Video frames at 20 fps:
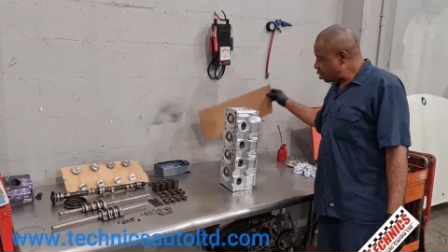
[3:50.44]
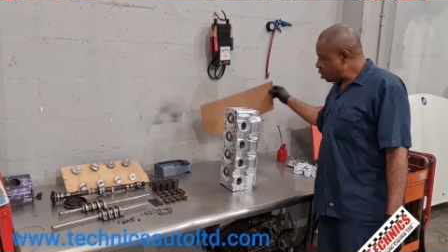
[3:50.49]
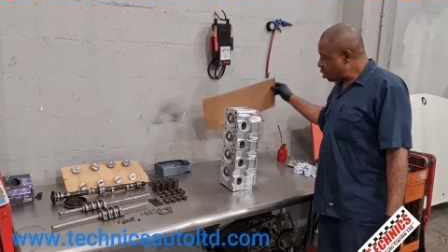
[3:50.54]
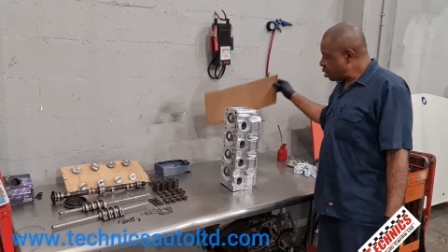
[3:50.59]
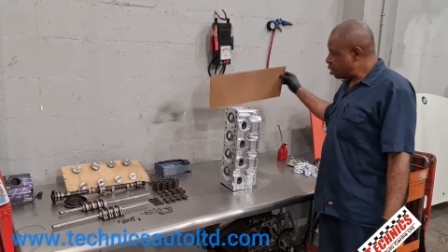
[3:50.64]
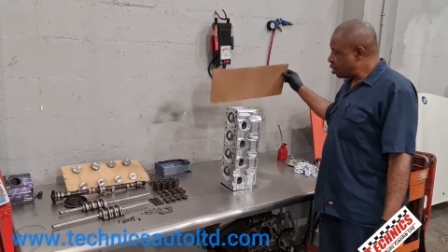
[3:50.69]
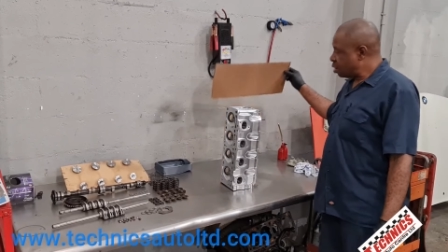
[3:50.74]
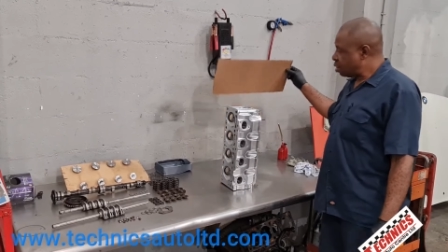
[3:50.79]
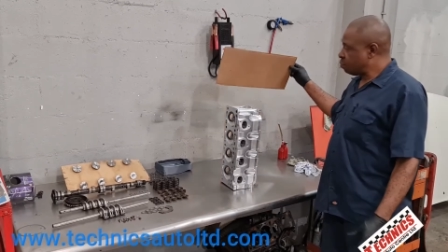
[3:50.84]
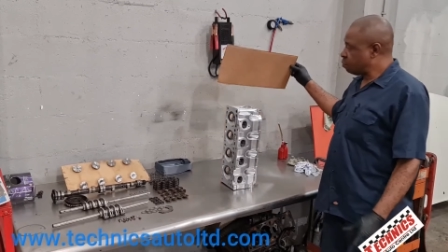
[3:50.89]

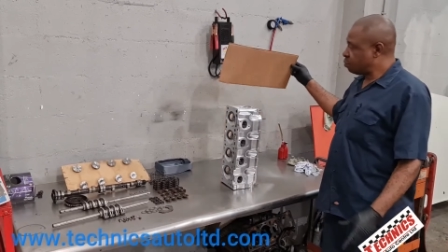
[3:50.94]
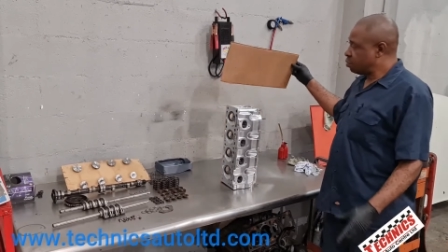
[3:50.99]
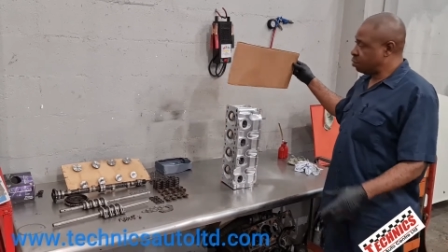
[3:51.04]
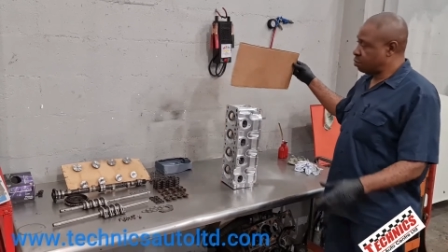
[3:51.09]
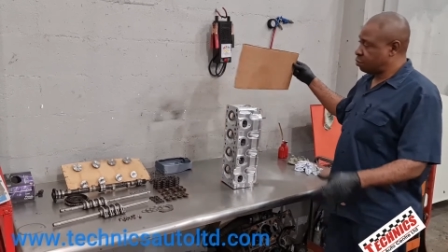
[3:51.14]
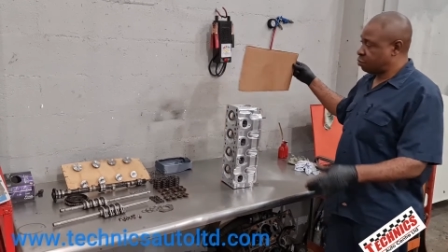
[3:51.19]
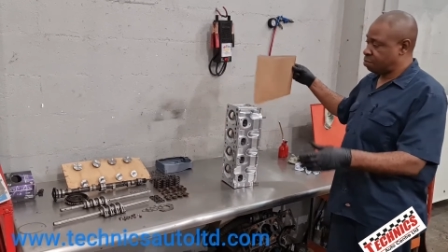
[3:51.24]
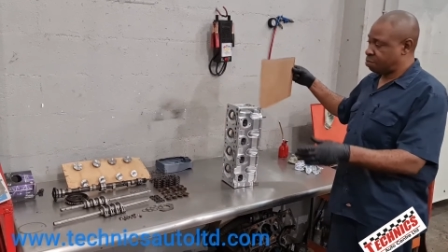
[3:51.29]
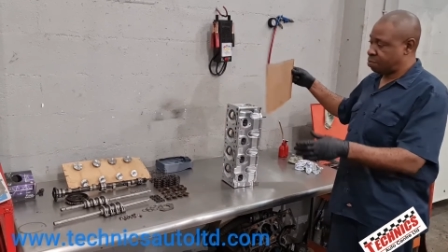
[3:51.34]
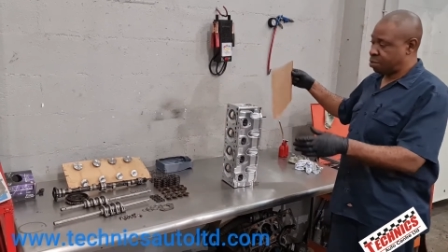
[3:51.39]
I have
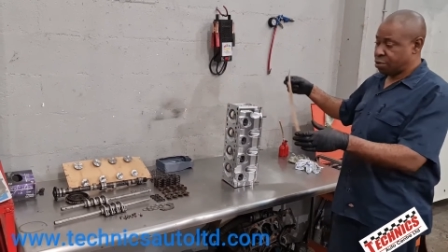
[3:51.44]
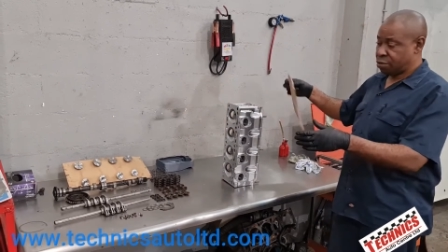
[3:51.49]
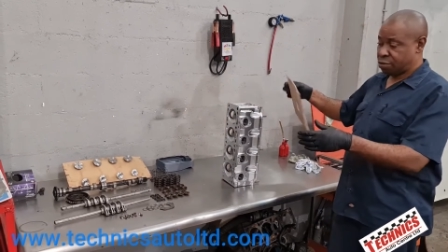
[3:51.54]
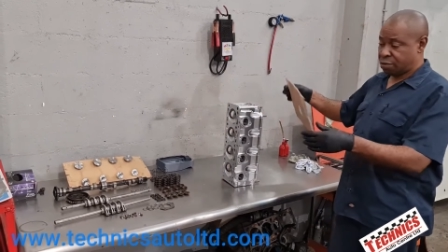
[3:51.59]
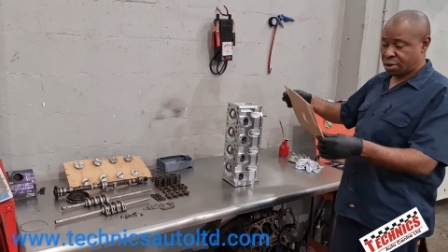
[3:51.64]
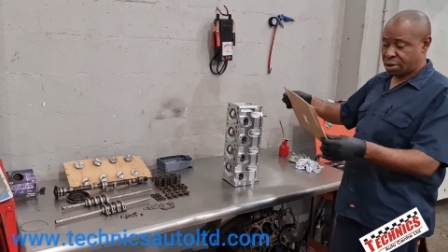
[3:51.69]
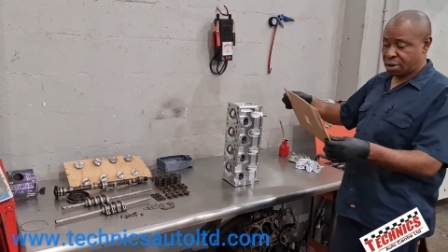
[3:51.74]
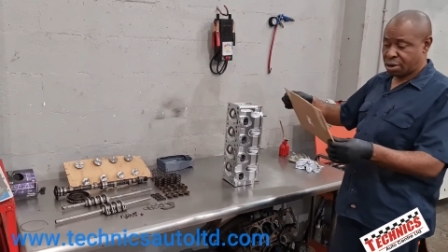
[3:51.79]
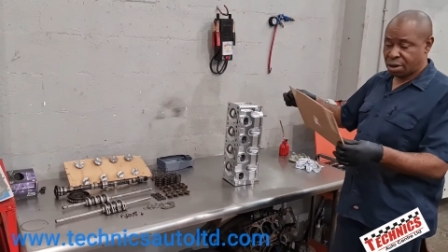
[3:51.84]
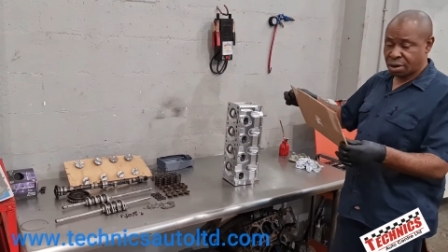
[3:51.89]
this piece
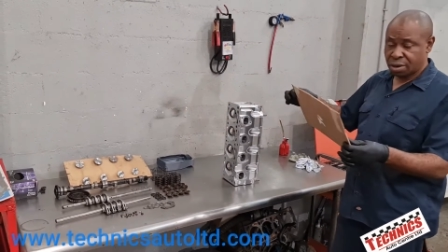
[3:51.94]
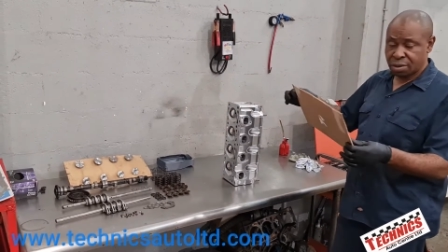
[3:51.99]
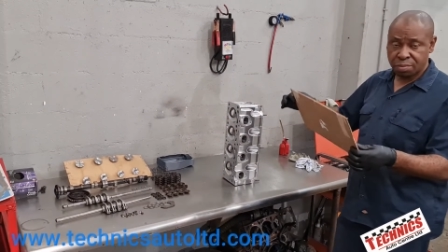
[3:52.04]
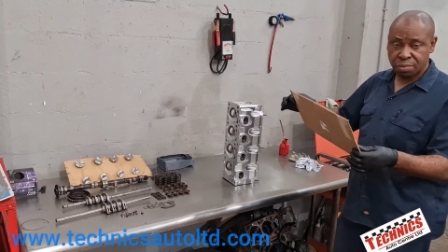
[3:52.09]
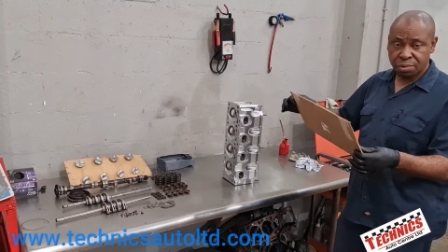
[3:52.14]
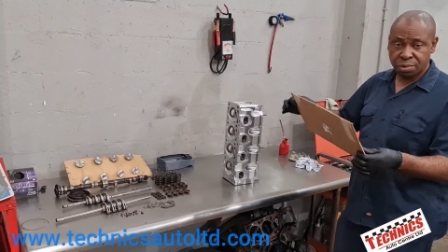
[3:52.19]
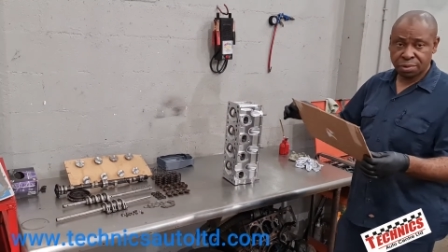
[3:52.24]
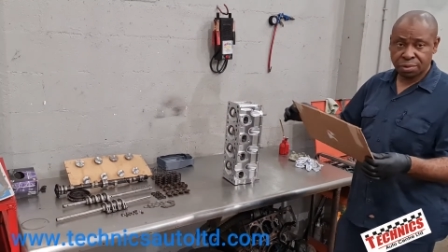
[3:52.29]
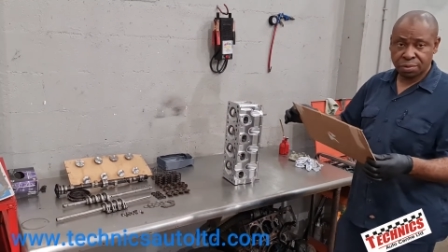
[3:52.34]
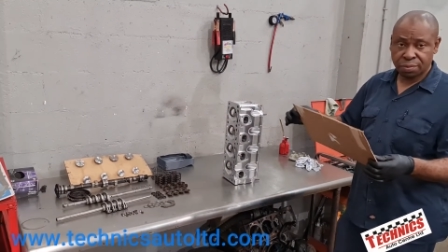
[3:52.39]
of
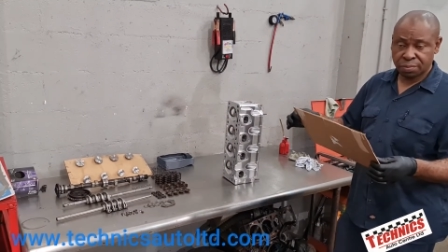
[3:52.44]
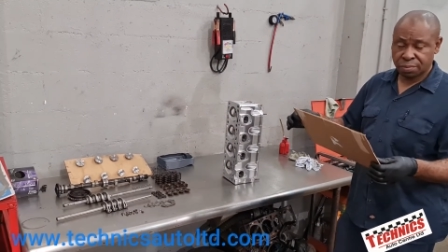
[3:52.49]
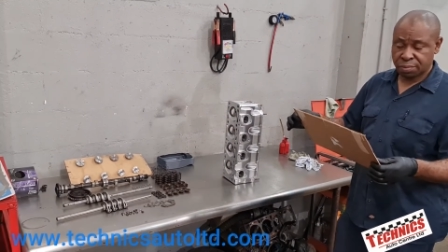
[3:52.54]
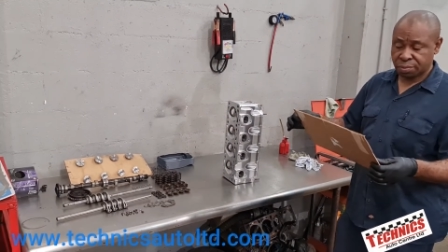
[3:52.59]
cardboard